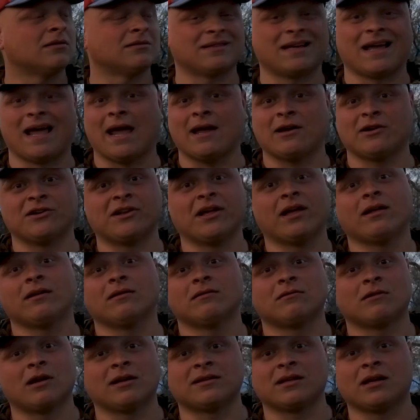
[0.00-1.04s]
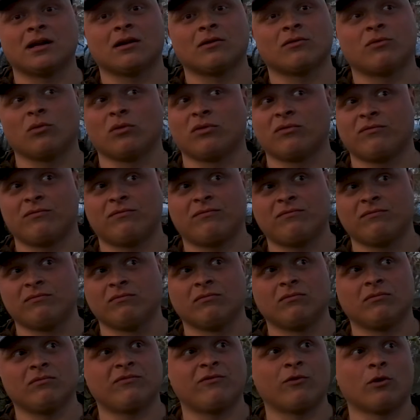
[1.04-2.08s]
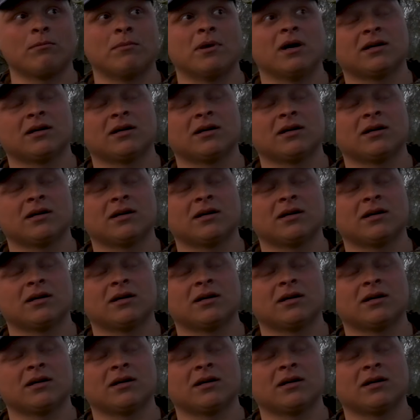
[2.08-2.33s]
It was like eight or ten right there with four